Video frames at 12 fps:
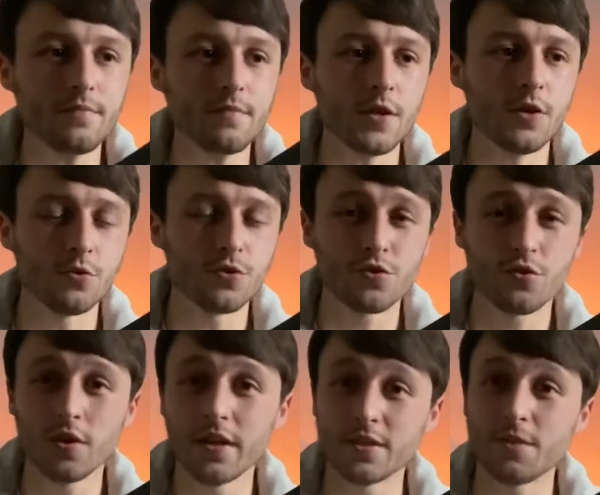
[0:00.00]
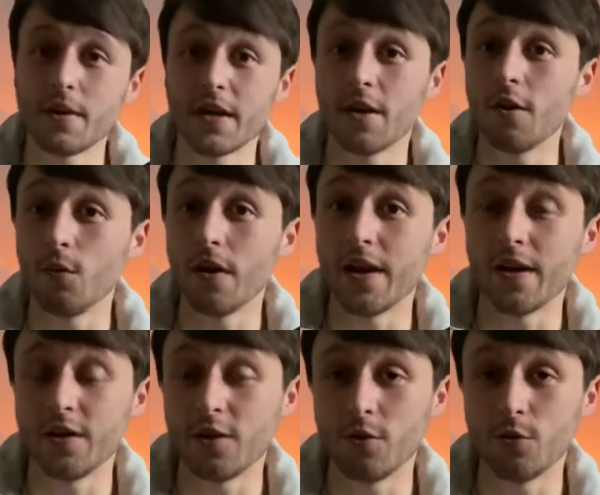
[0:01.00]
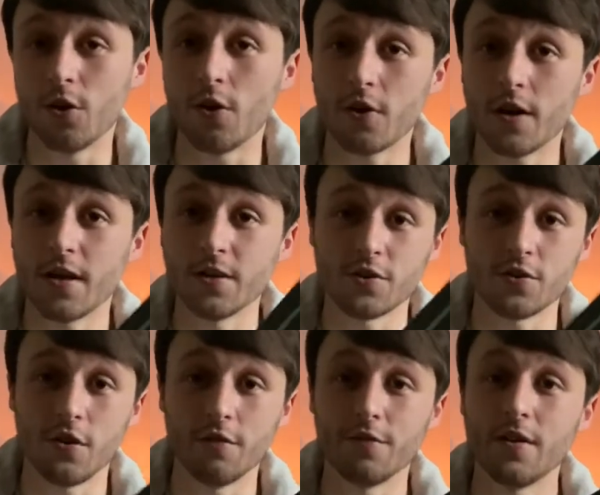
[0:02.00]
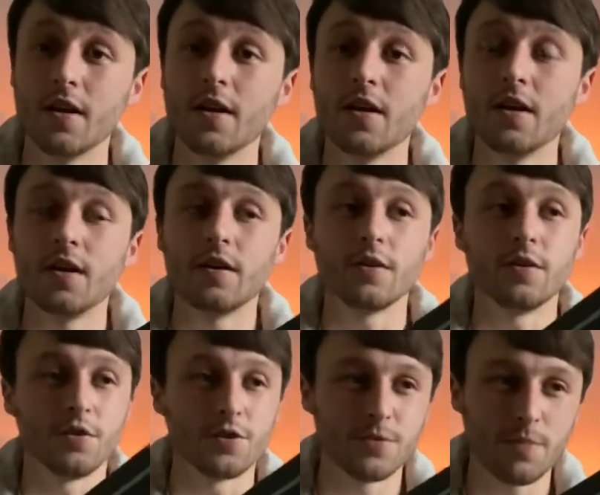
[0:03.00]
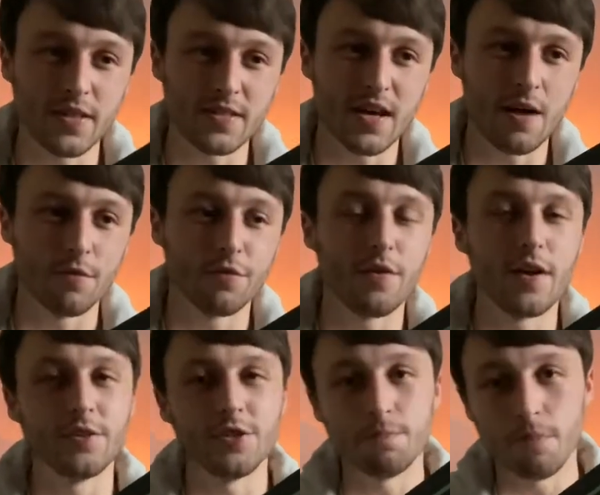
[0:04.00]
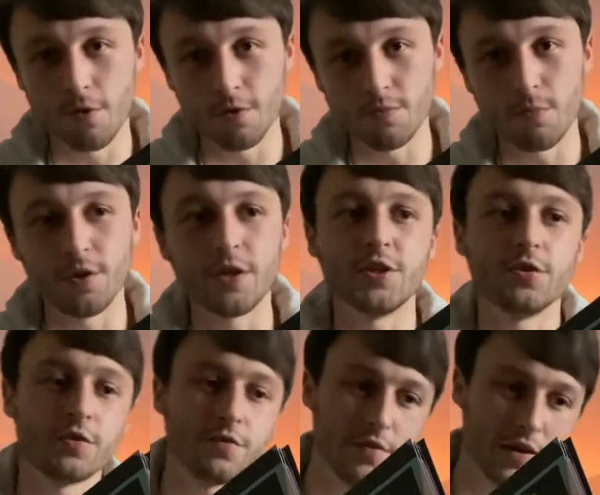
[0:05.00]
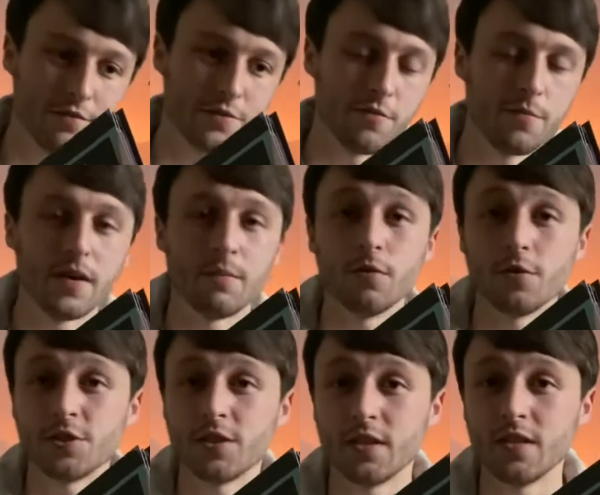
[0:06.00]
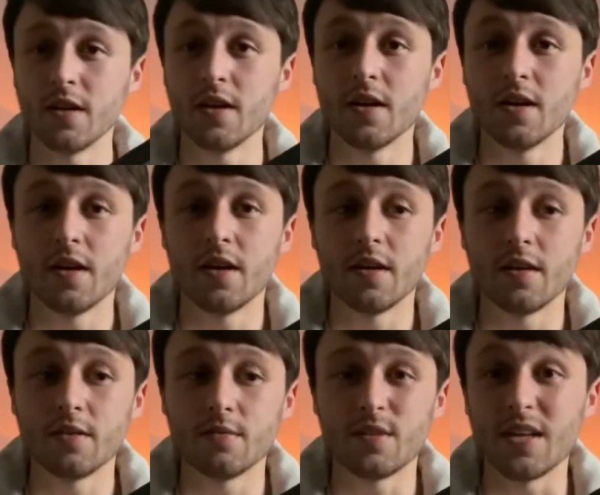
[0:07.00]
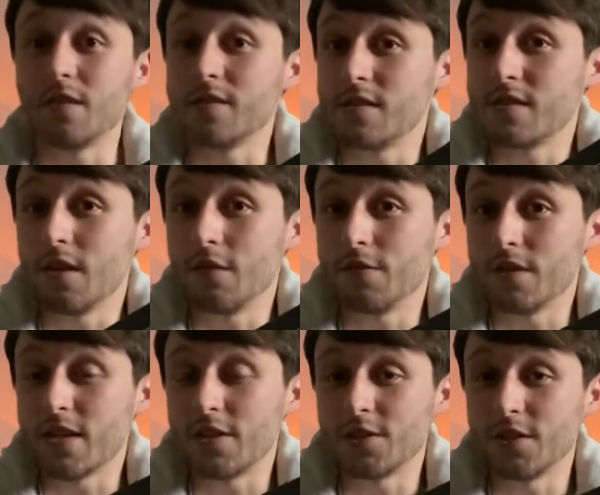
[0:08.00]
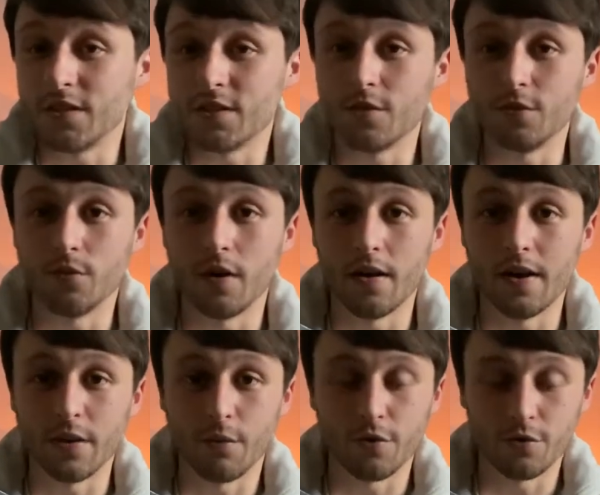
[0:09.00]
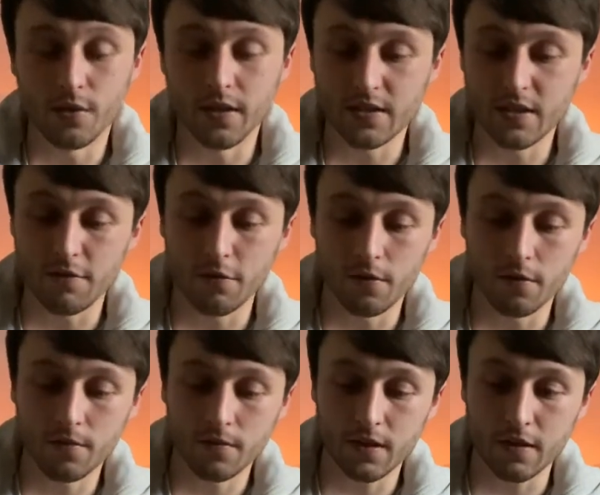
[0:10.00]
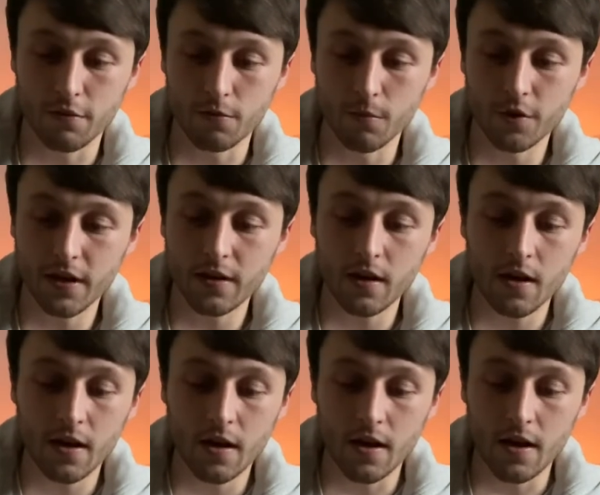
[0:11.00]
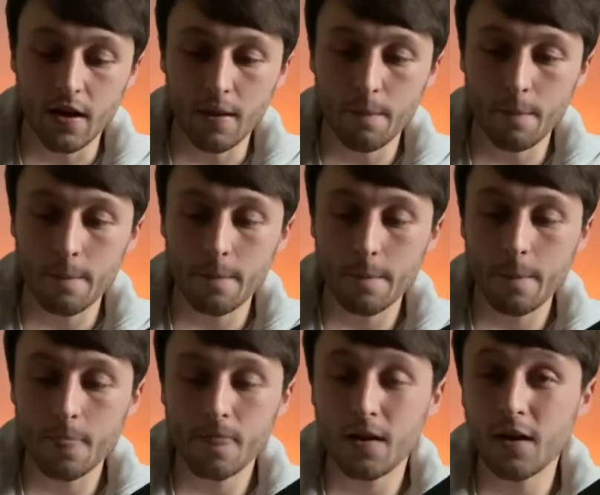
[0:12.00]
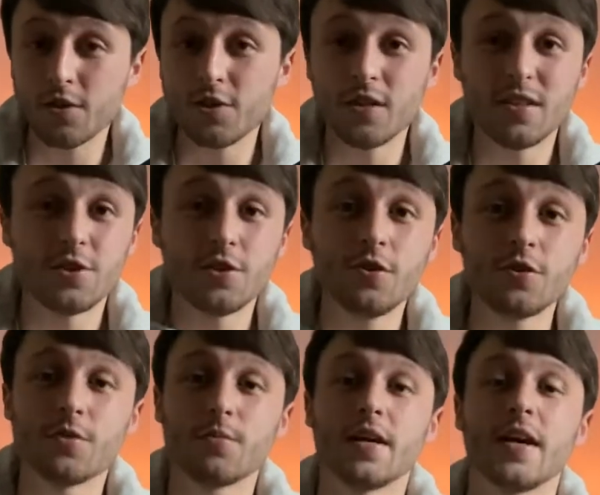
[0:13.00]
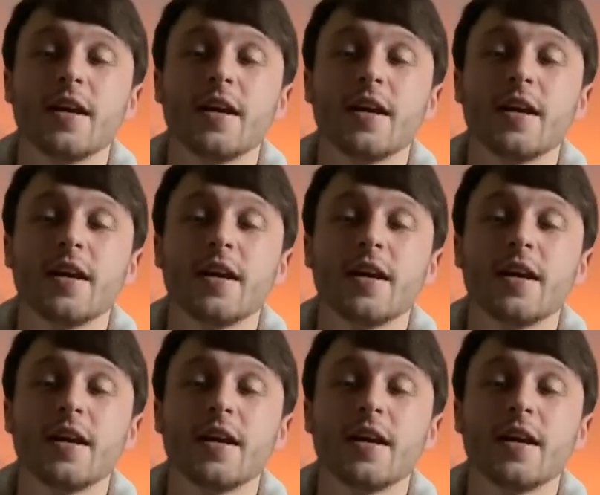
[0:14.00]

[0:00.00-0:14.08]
who's struggling to make her way in New York, and sort of, you know, she spends time with friends, she borrows money, she does favours for people, she sells herself essentially to anyone who's willing to give her money. And do you know something?